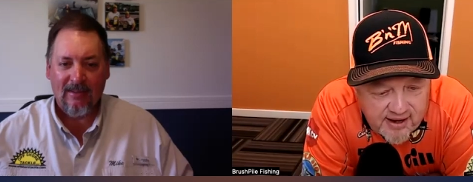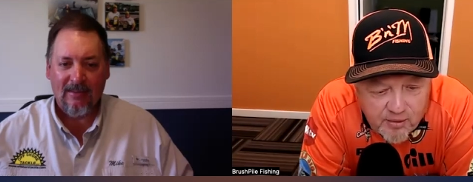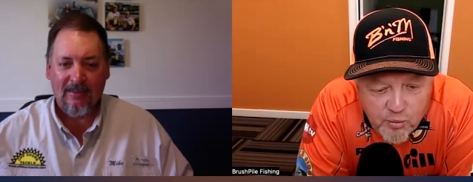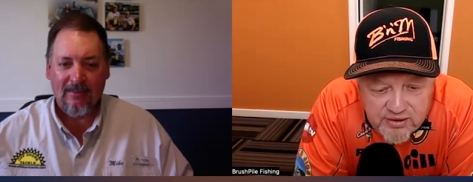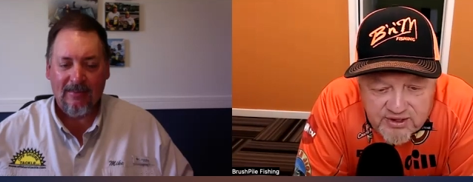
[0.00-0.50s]
Speaker 1: uh,
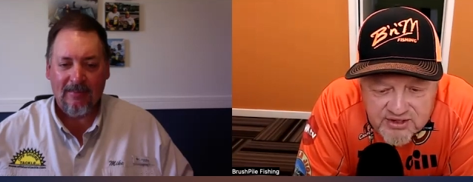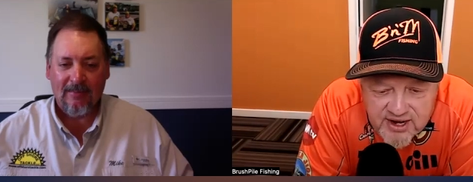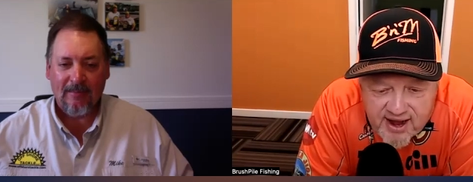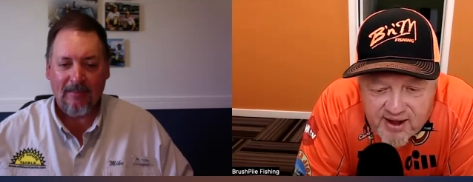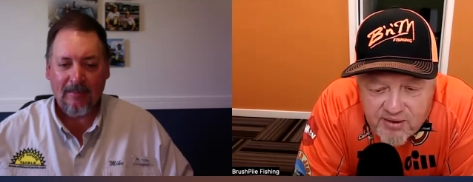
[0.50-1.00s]
with us
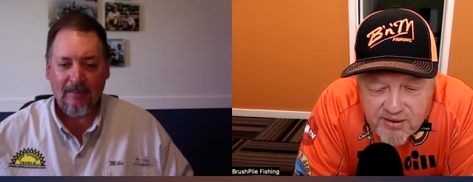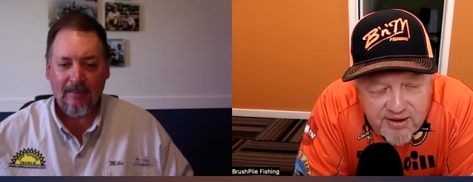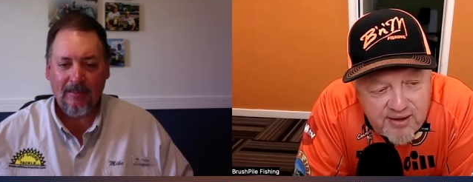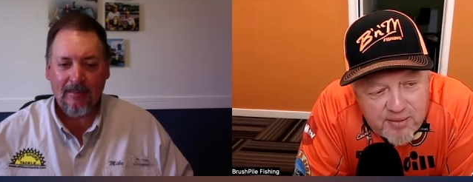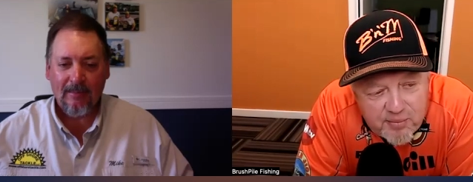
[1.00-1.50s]
now,
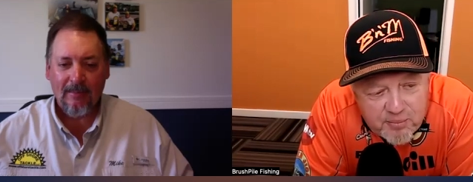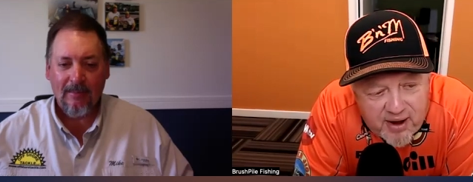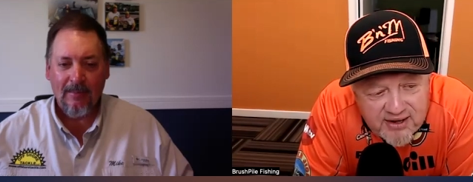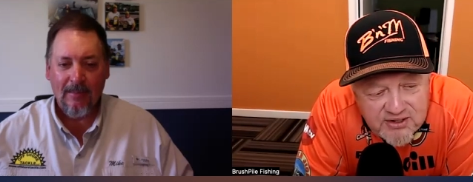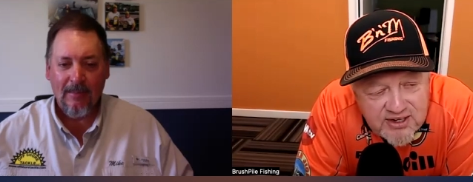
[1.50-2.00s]

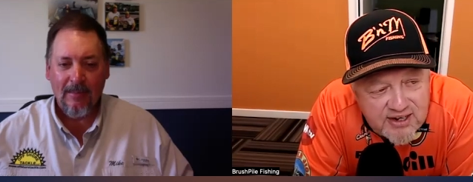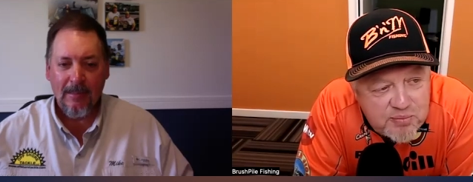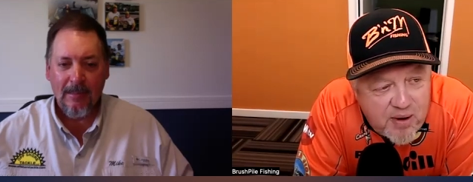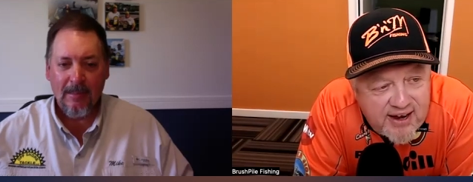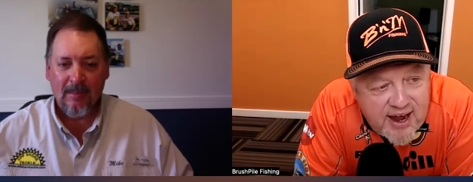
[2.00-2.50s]
Mike Six.
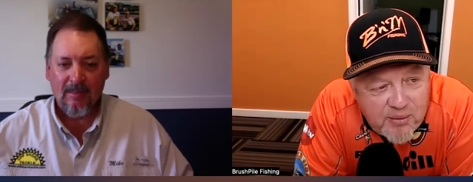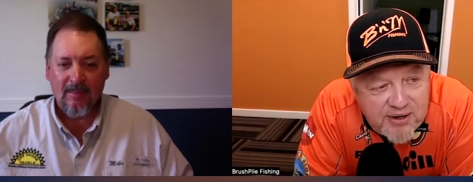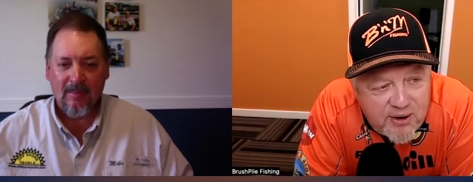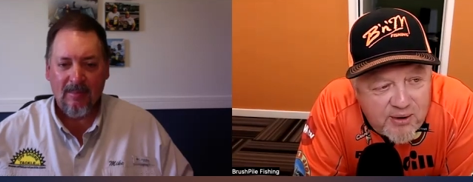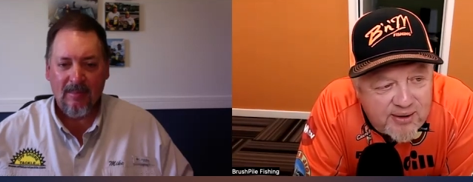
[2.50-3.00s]
Mike, how we
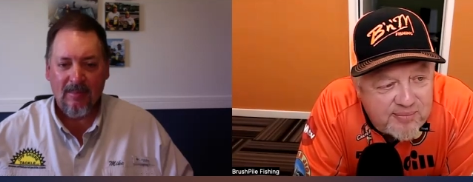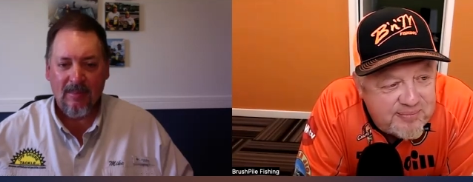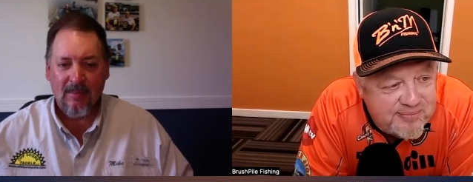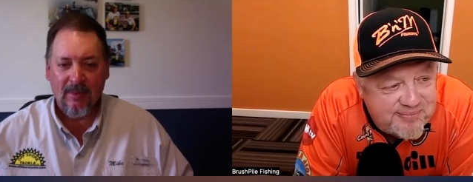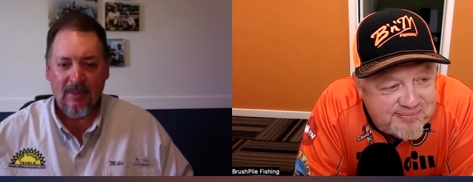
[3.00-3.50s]
doing?
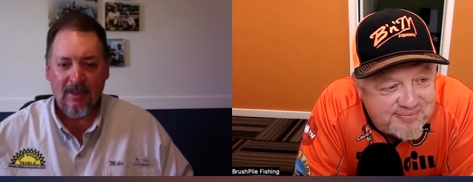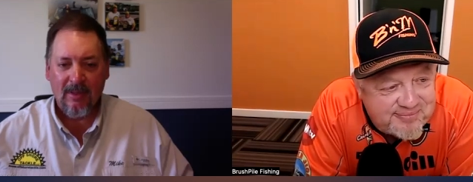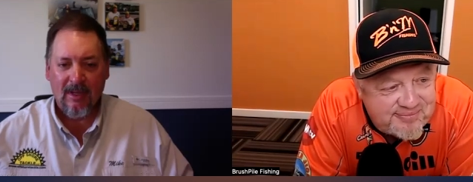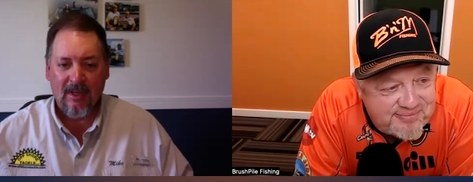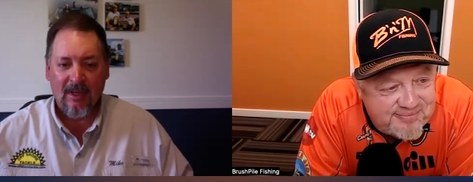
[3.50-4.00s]

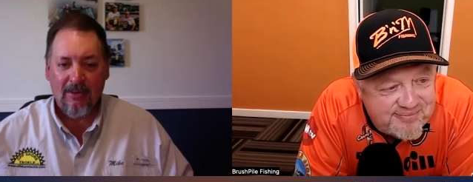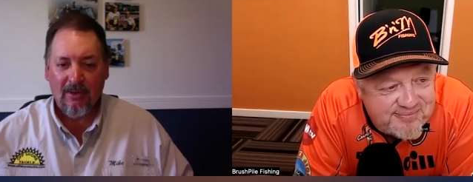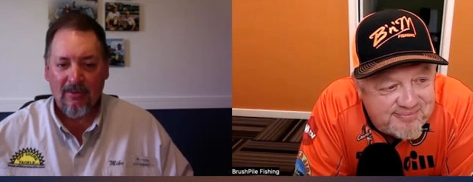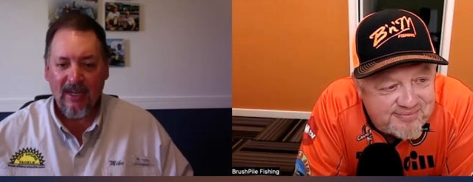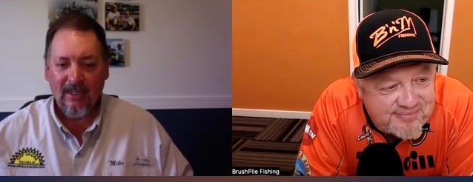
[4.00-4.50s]

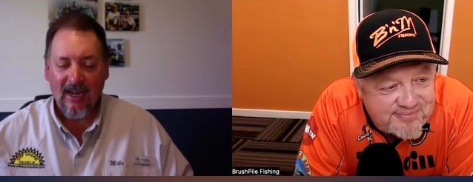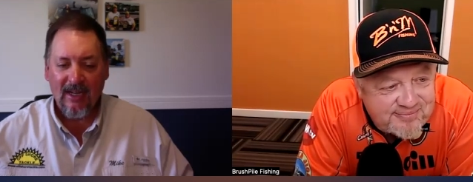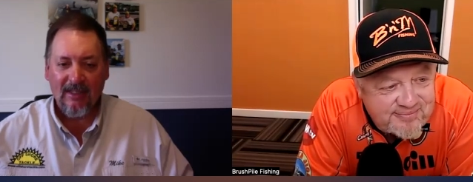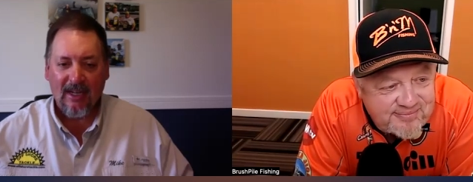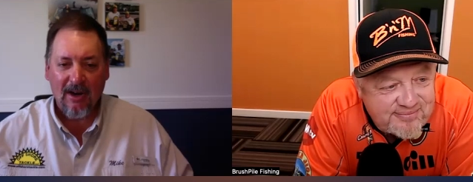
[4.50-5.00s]
Speaker 2: Doing
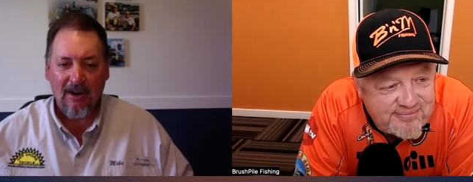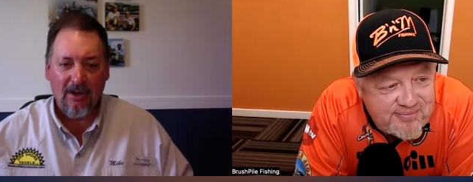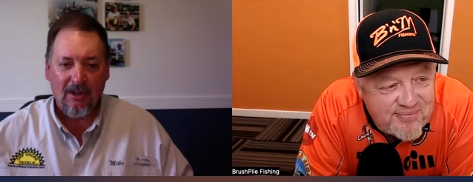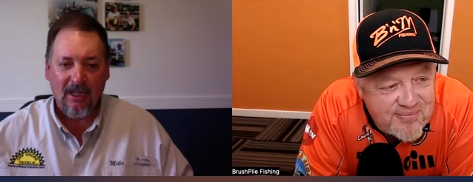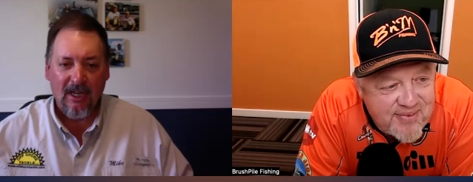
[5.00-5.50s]
fantastic. How are you
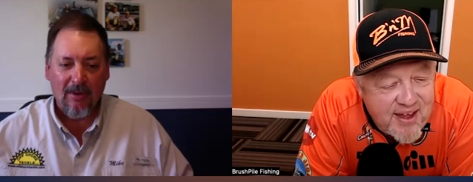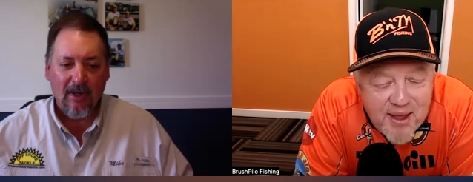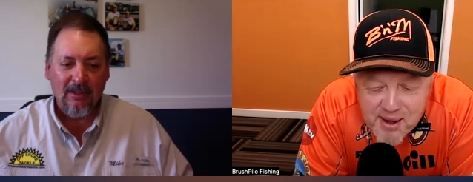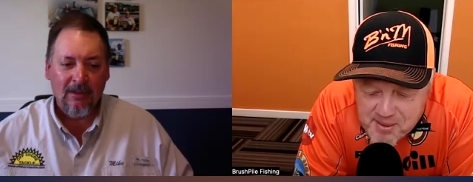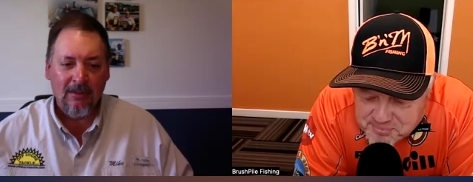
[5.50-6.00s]
doing today,
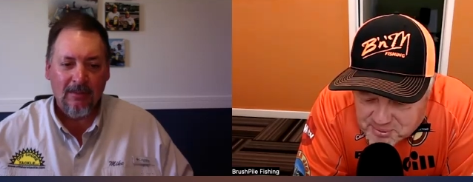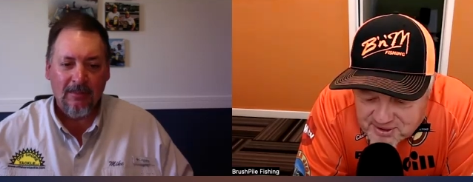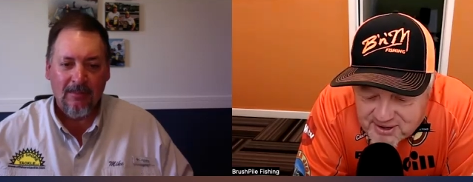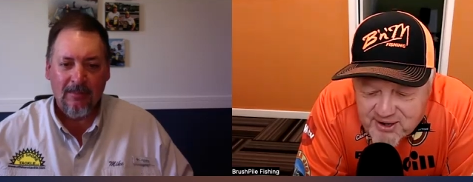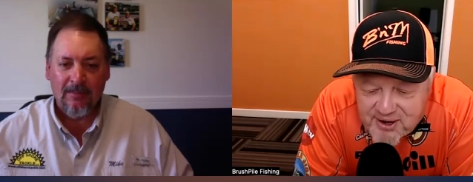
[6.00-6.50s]
Speaker 1: Russ?
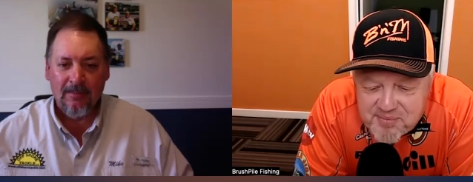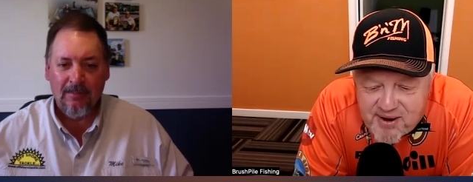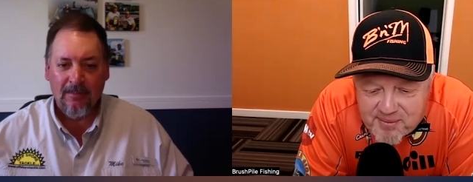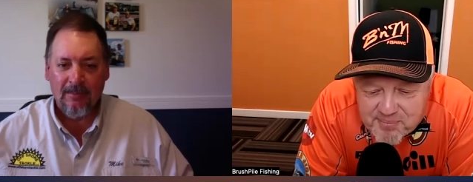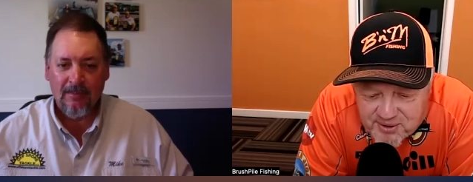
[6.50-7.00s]
Pretty good,
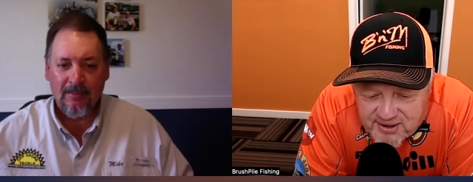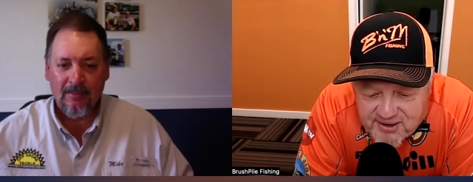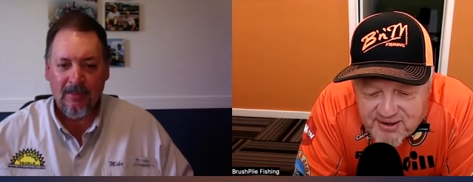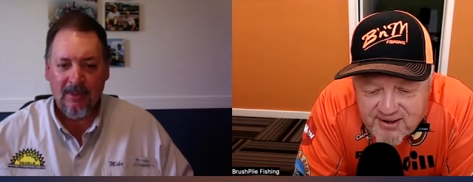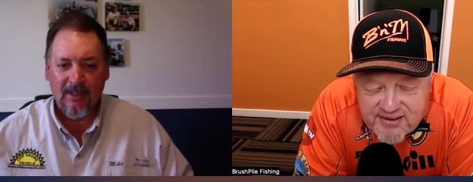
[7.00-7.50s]
man. Pretty
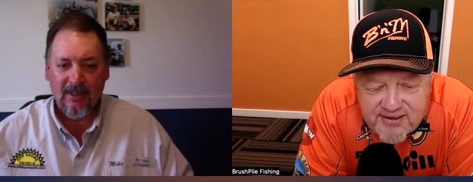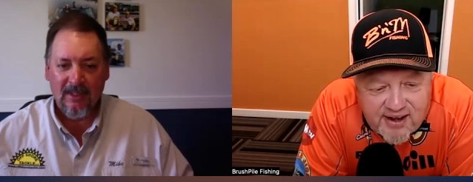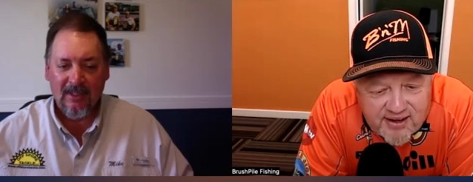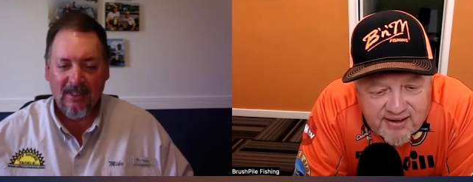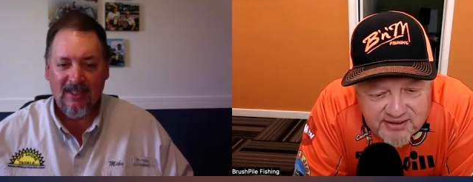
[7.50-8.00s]
good.
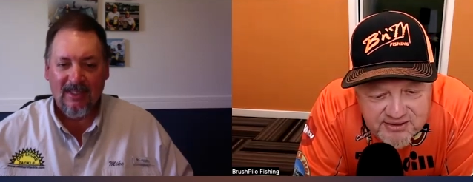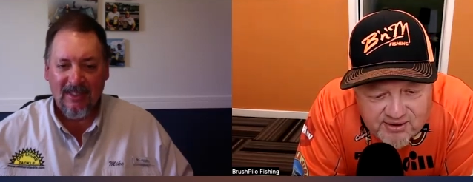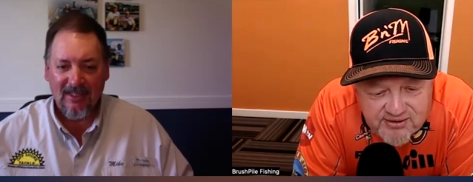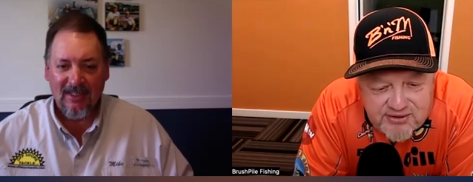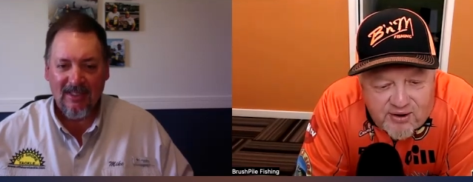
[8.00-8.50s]
Uh, let's
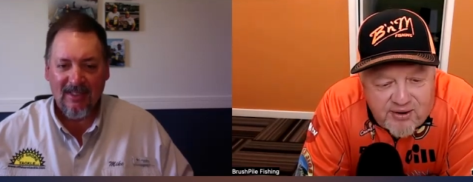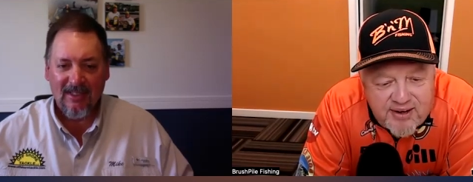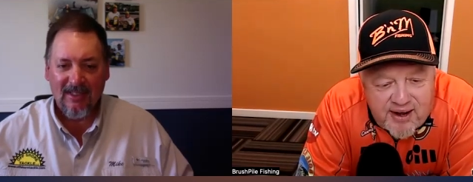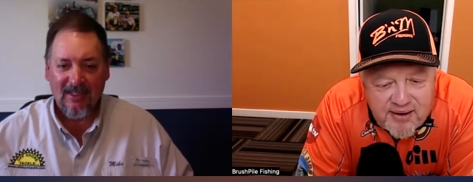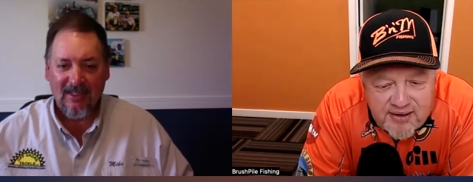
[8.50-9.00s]
start
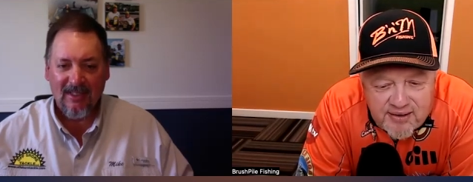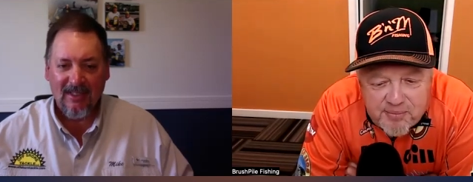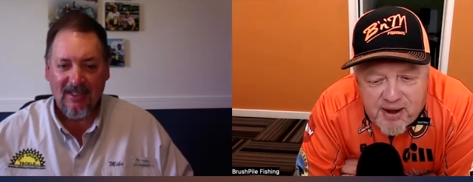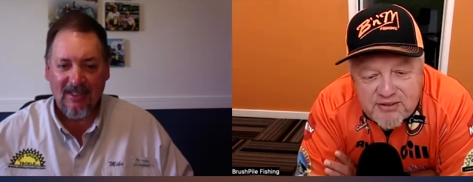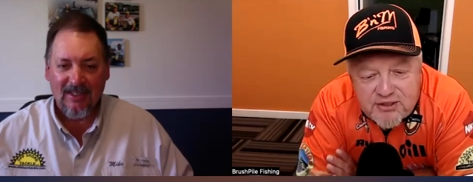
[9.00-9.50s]
talking
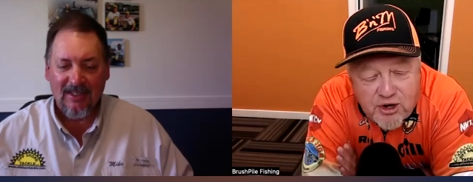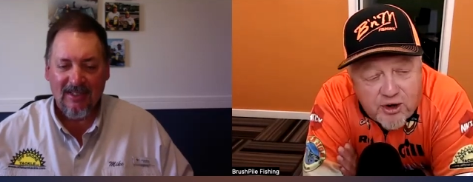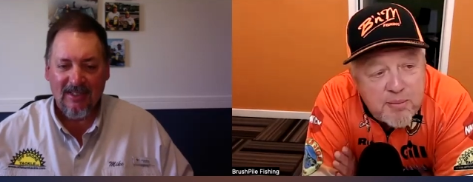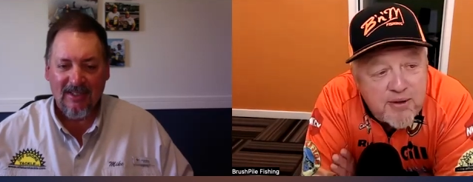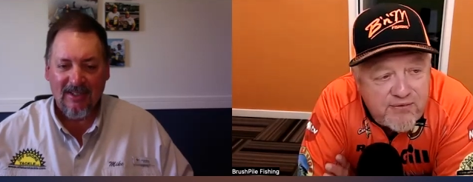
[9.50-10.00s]
about tournament